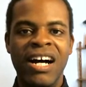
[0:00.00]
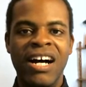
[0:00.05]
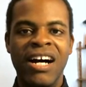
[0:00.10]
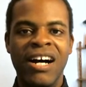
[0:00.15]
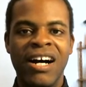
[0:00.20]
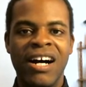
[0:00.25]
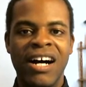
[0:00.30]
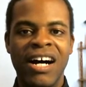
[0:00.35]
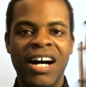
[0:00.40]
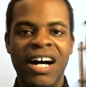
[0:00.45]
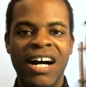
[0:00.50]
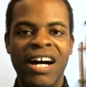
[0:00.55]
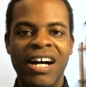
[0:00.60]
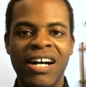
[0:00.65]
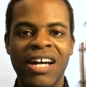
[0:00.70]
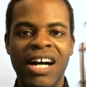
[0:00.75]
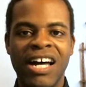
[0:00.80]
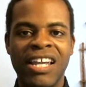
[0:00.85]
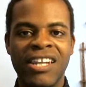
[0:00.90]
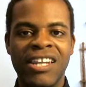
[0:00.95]

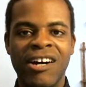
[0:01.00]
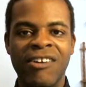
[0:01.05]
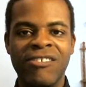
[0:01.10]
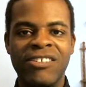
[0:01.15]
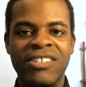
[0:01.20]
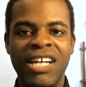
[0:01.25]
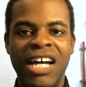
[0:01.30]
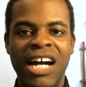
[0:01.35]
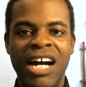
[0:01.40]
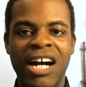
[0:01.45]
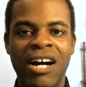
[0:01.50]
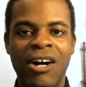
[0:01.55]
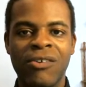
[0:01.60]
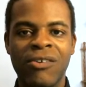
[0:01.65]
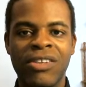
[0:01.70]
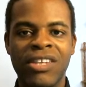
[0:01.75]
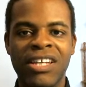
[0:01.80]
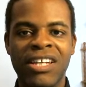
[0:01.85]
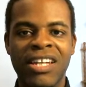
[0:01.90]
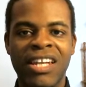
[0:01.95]
I loved how the